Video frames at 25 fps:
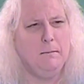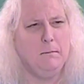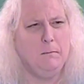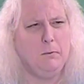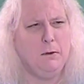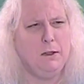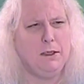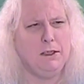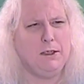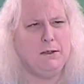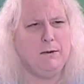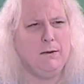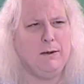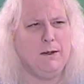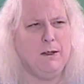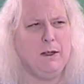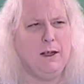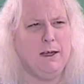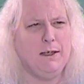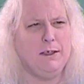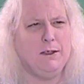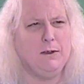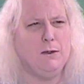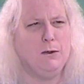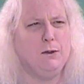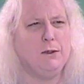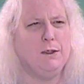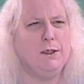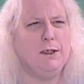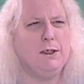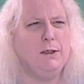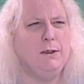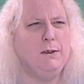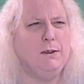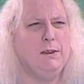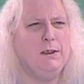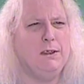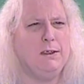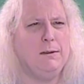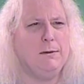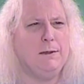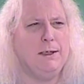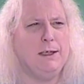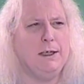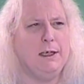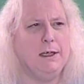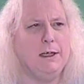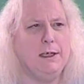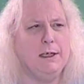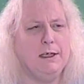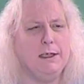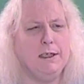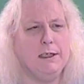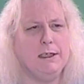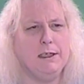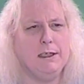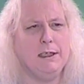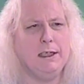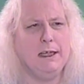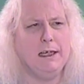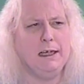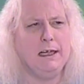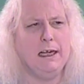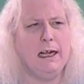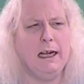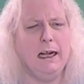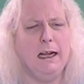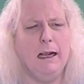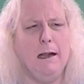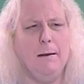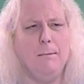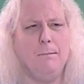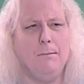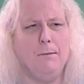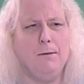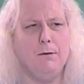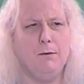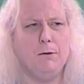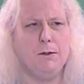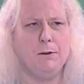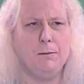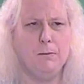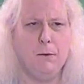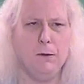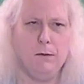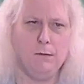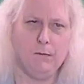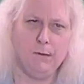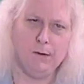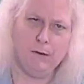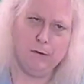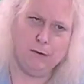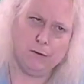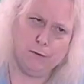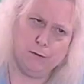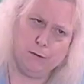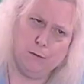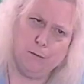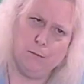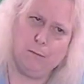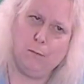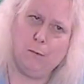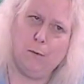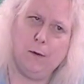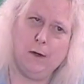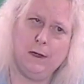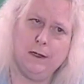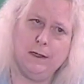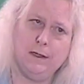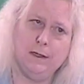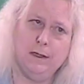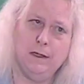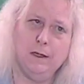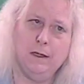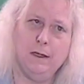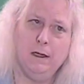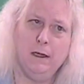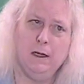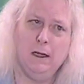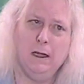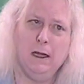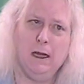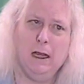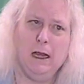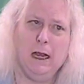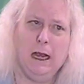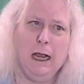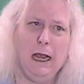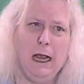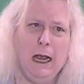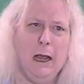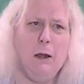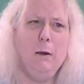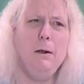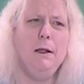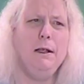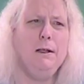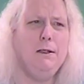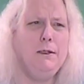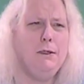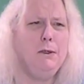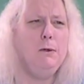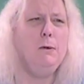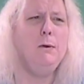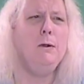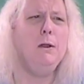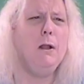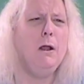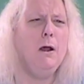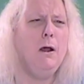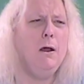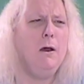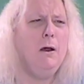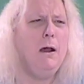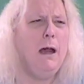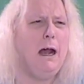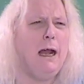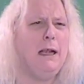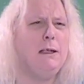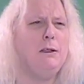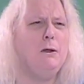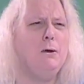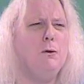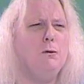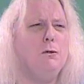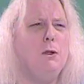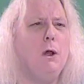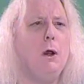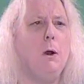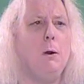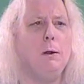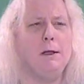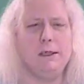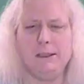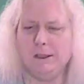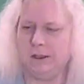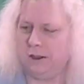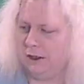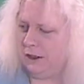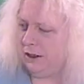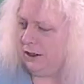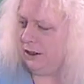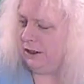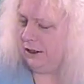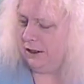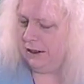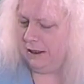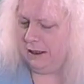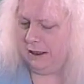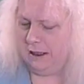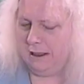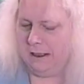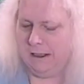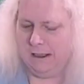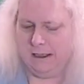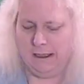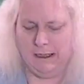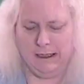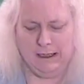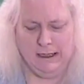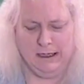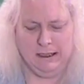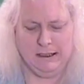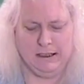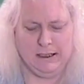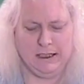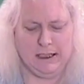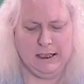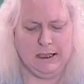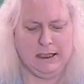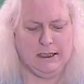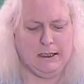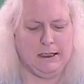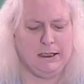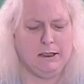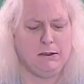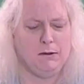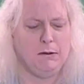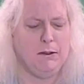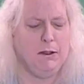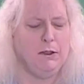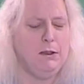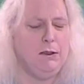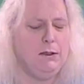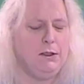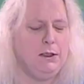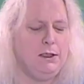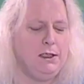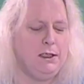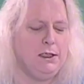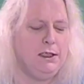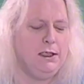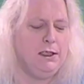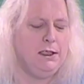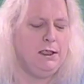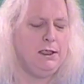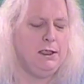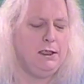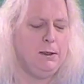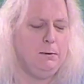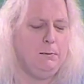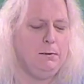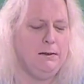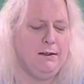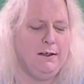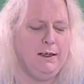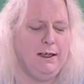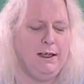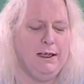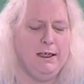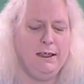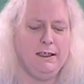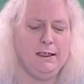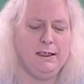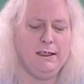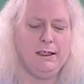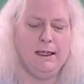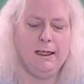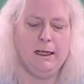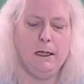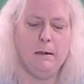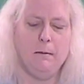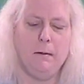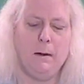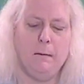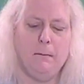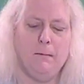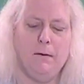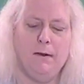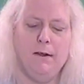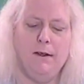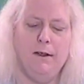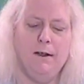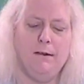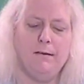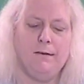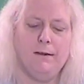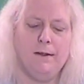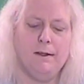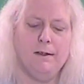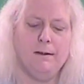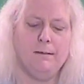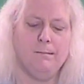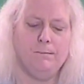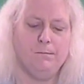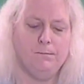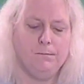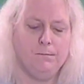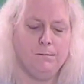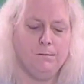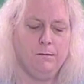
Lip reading: plus the regular high school students because they, there was room for it. How I do it all, I don't know. It's just, it's one of those stupid things that they come up with, and